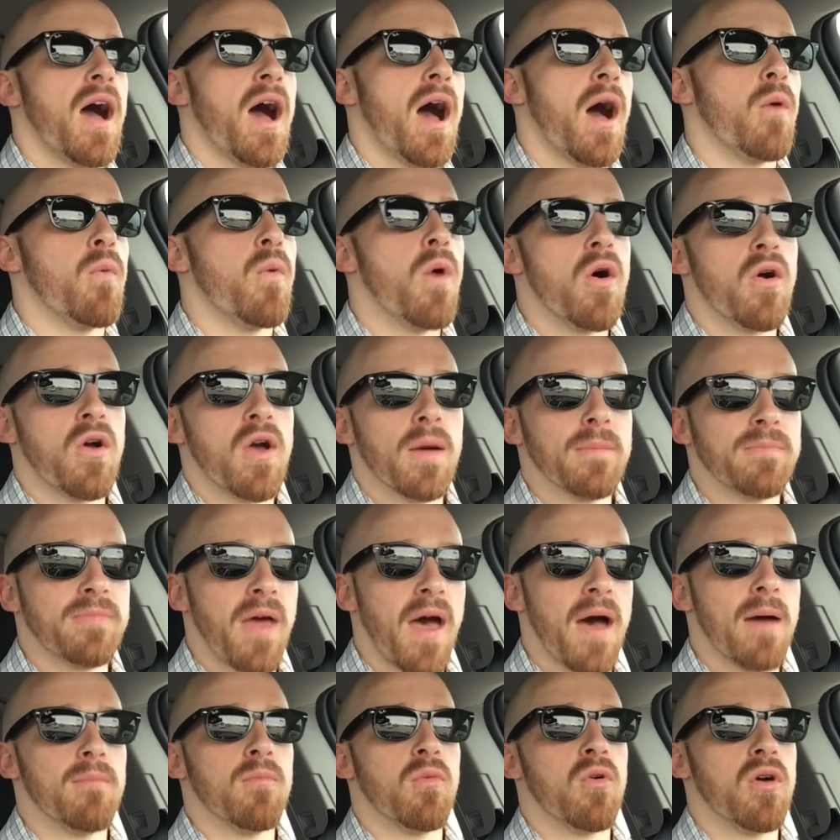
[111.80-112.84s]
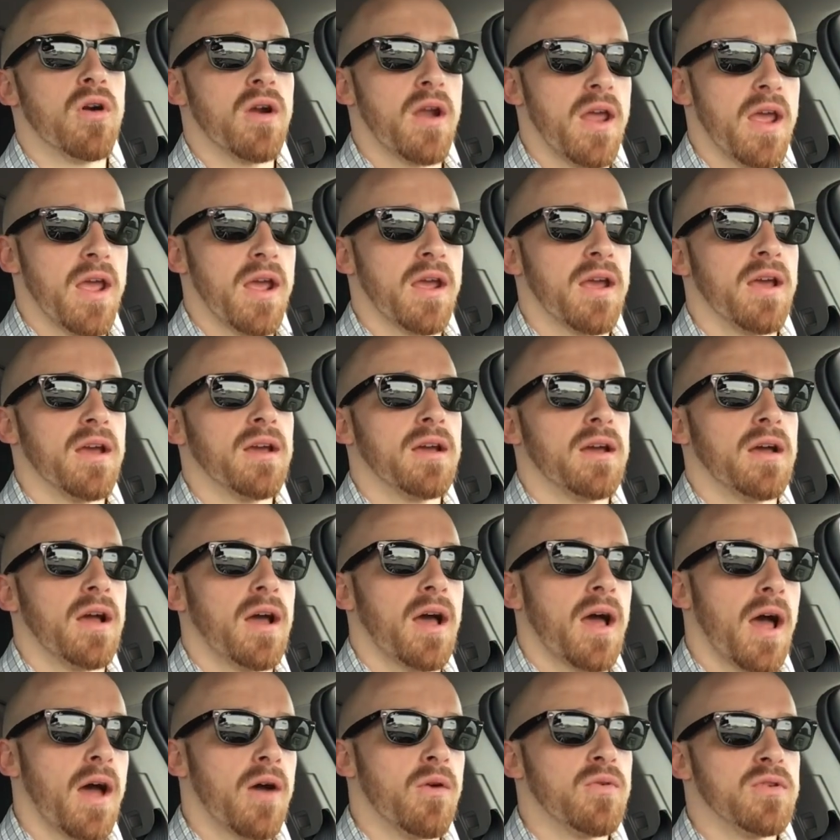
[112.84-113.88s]
I woke up that
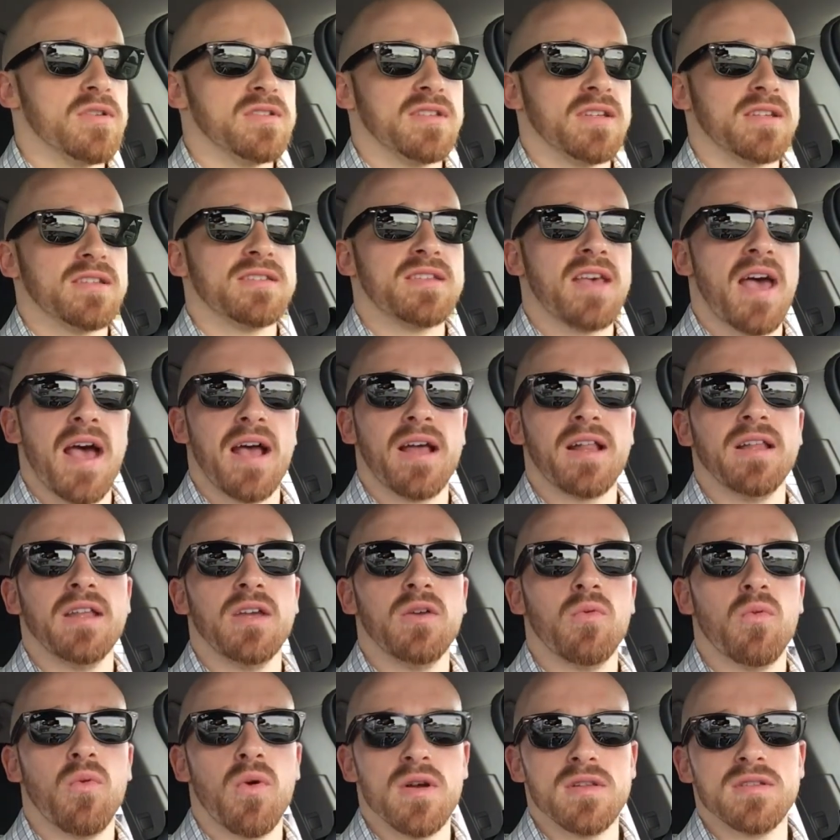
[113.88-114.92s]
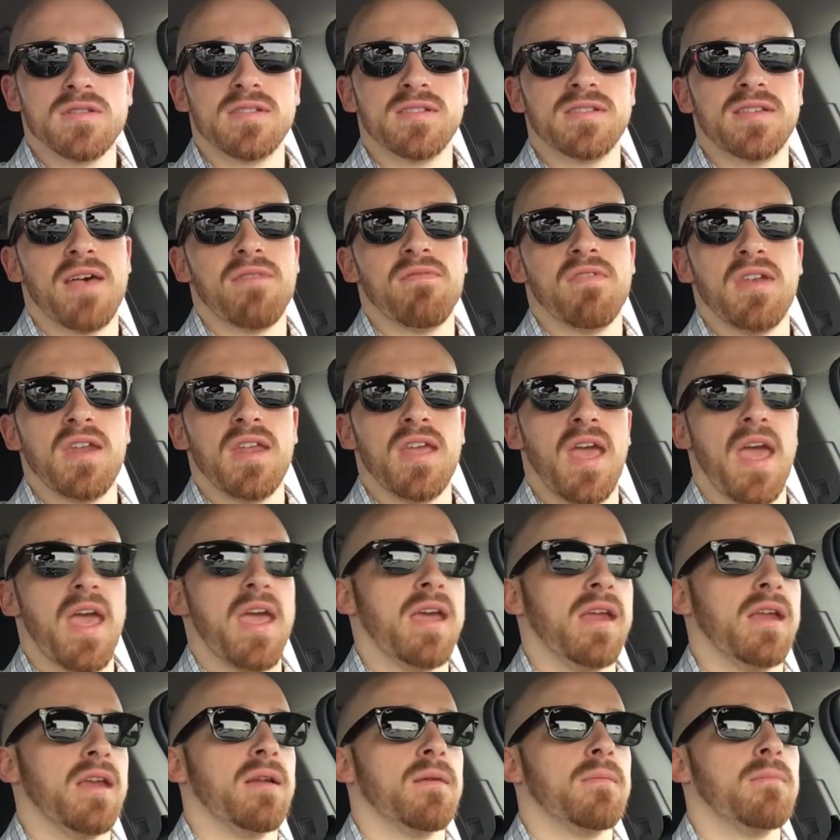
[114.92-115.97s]
morning, I was exactly
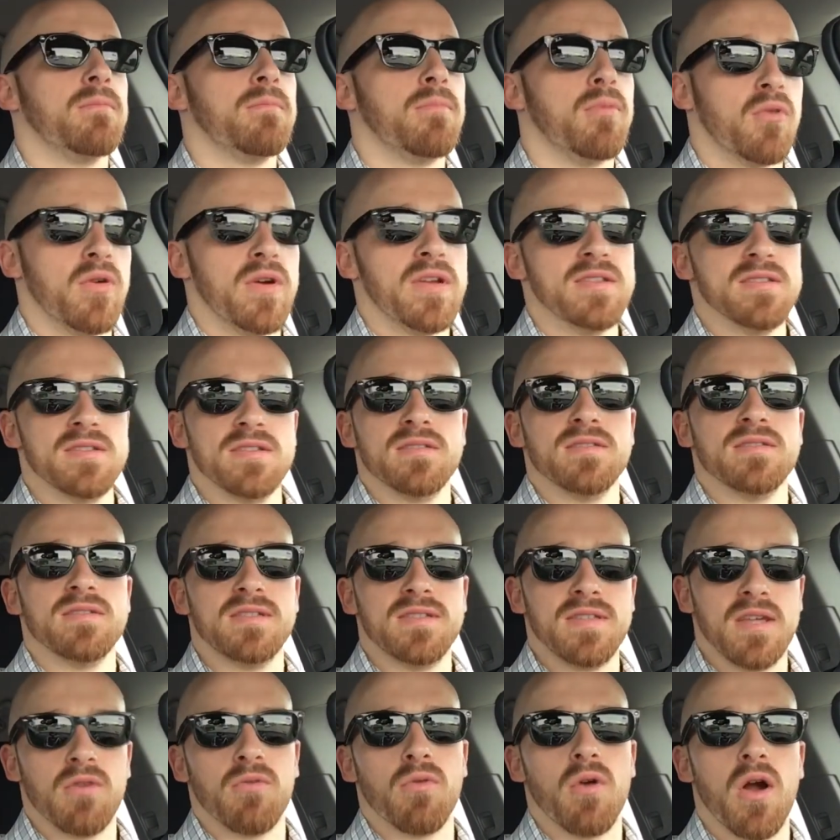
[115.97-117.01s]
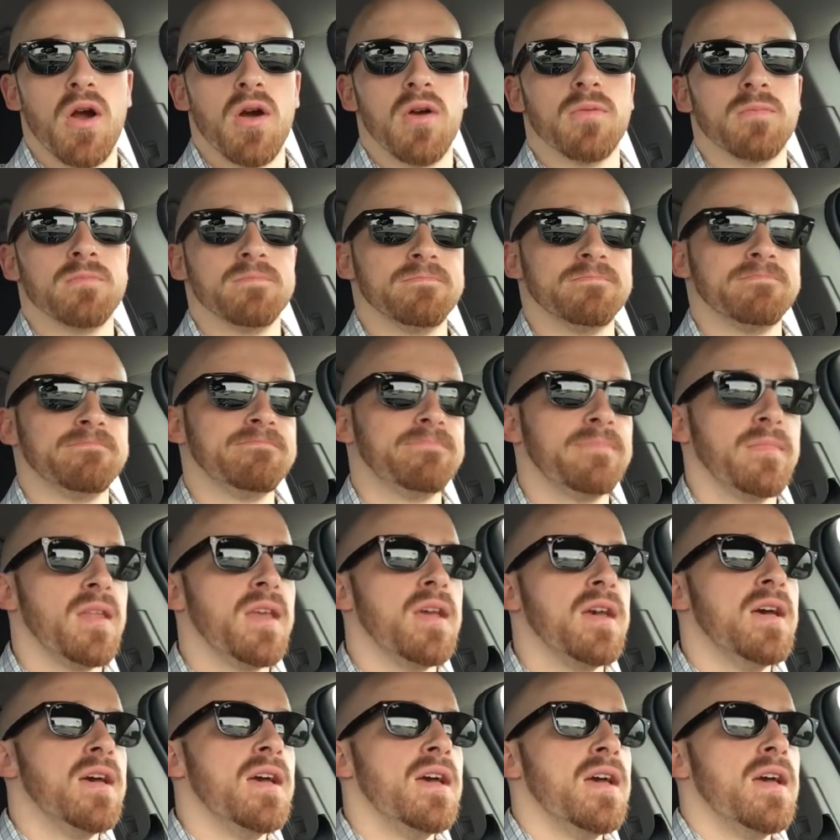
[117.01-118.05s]
178.0.
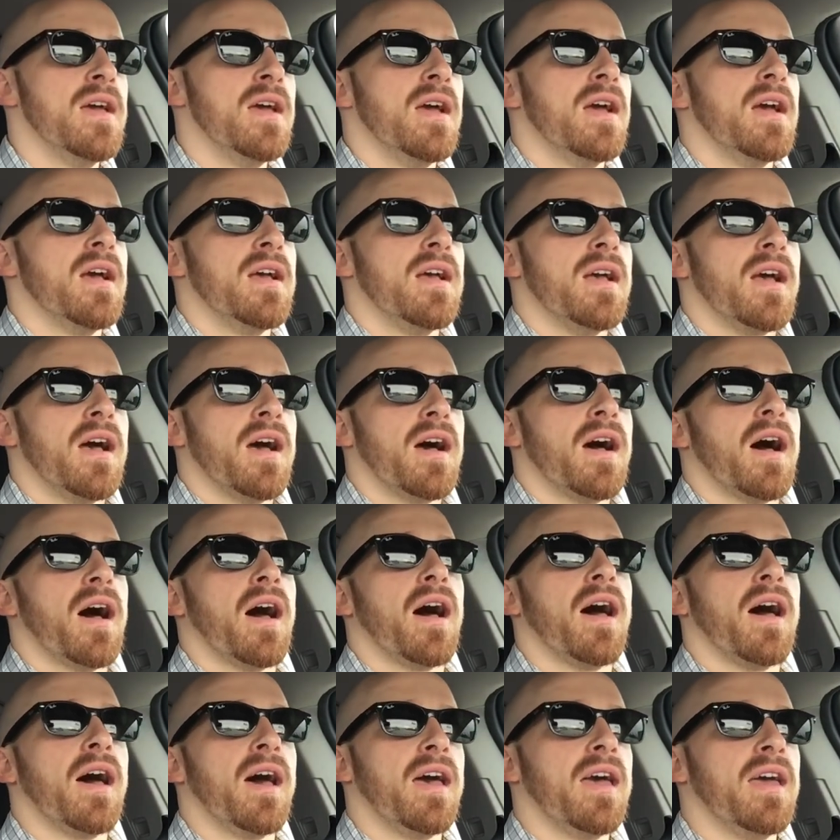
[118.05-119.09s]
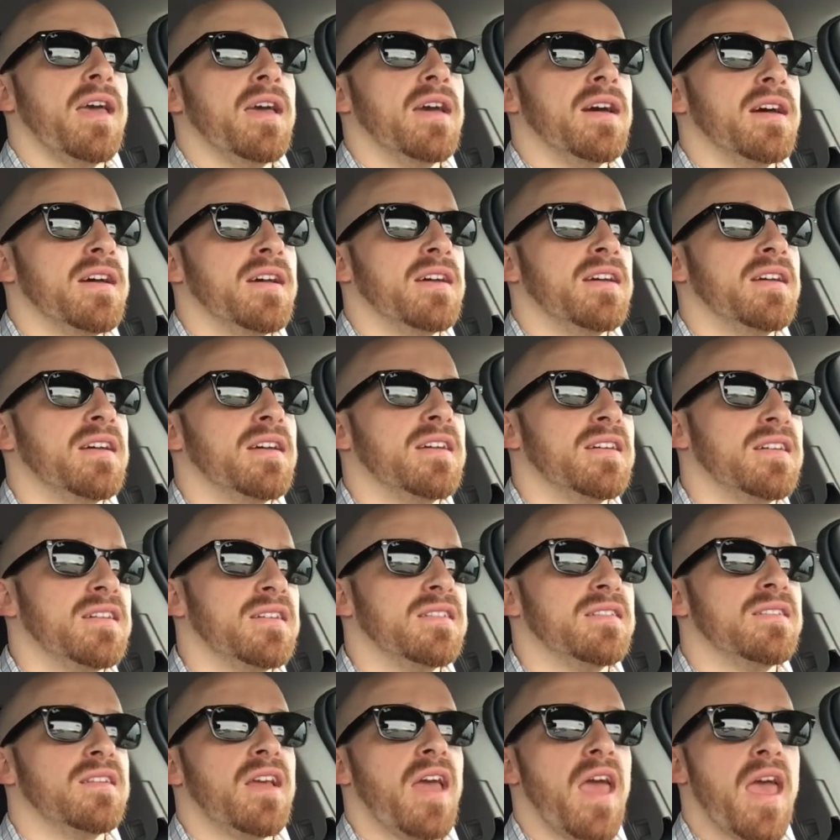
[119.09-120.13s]
I
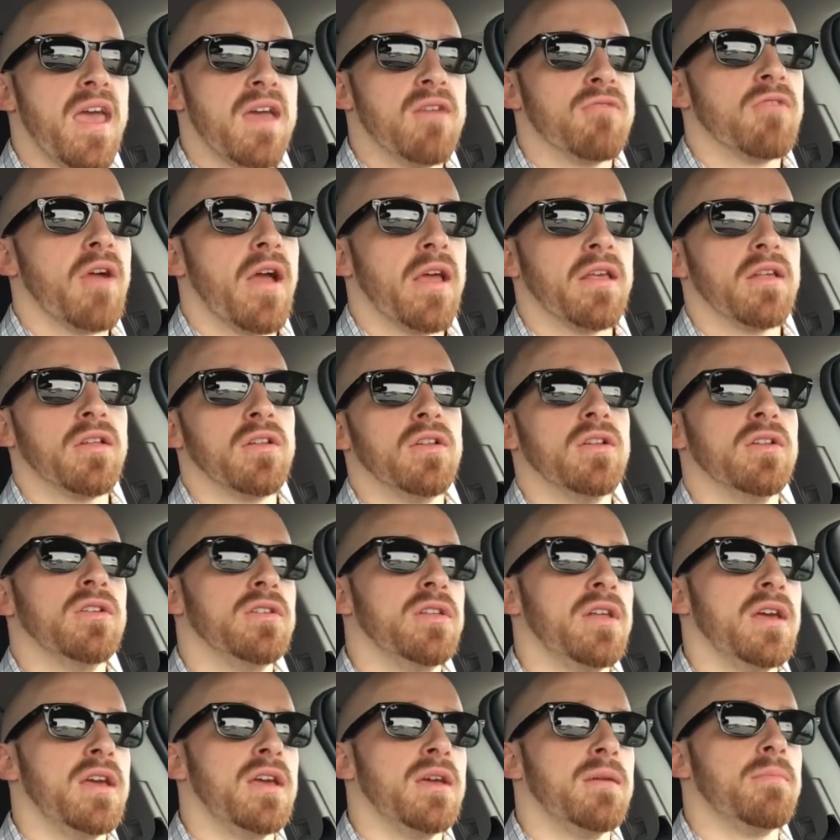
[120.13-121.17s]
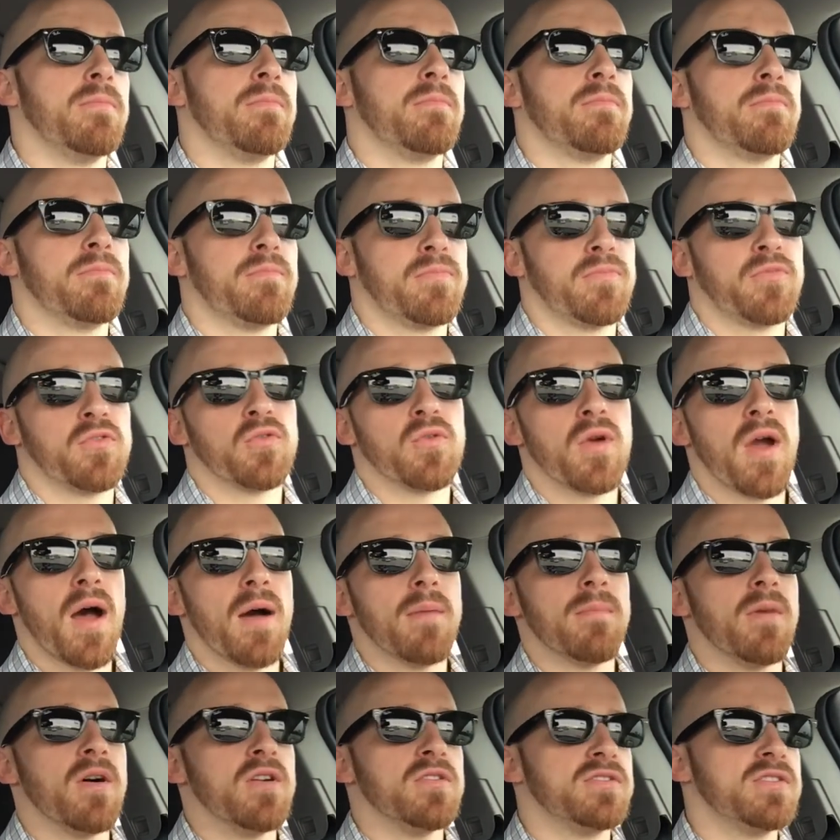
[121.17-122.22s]
ate regularly
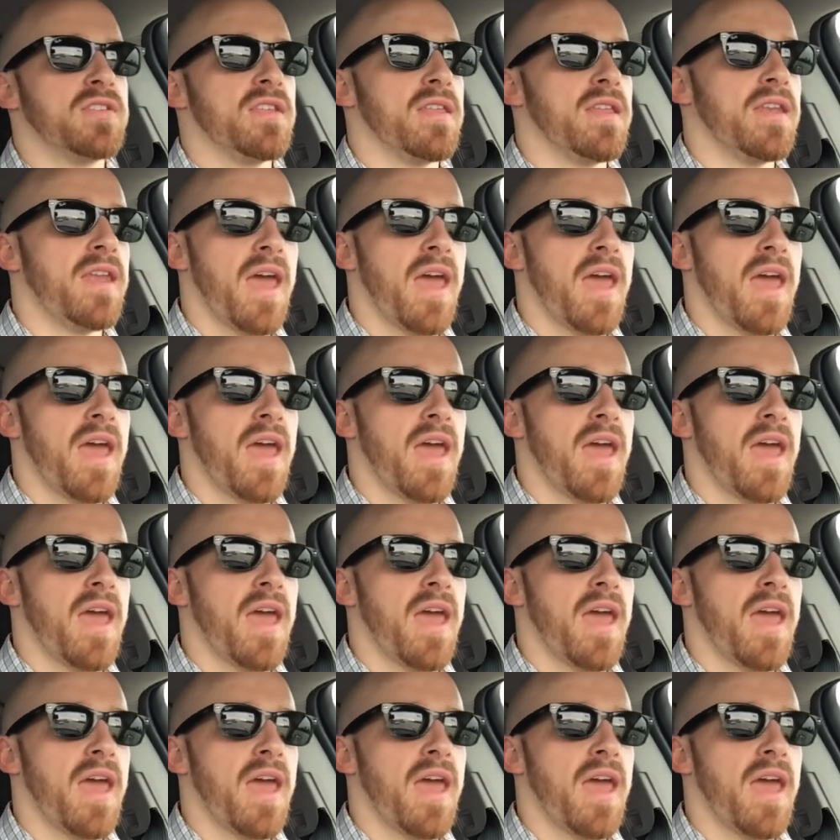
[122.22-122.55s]
throughout most of the